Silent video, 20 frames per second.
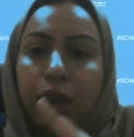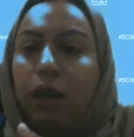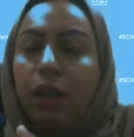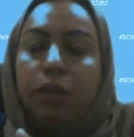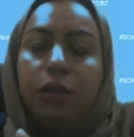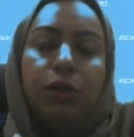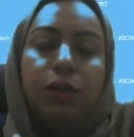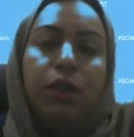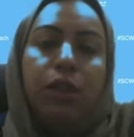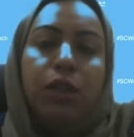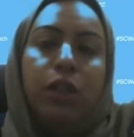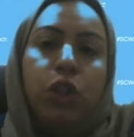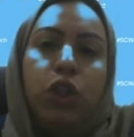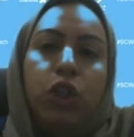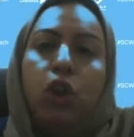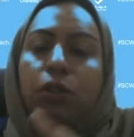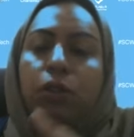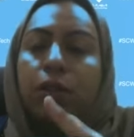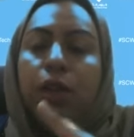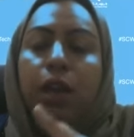It's
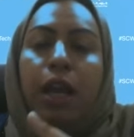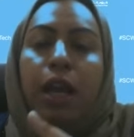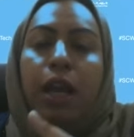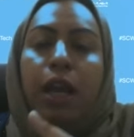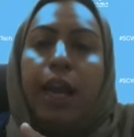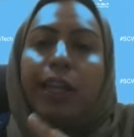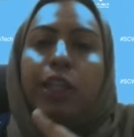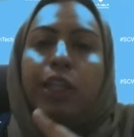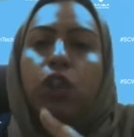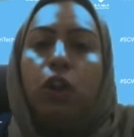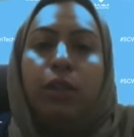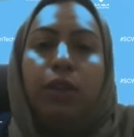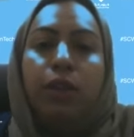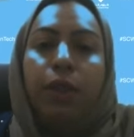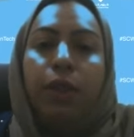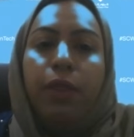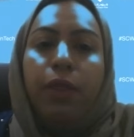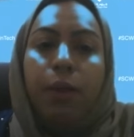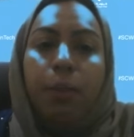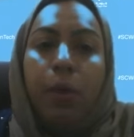not
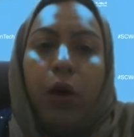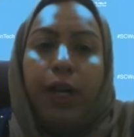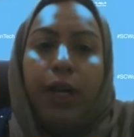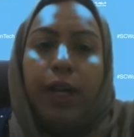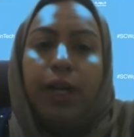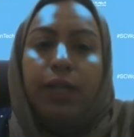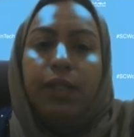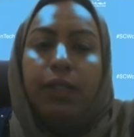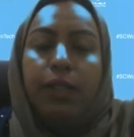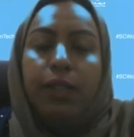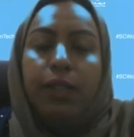in the market.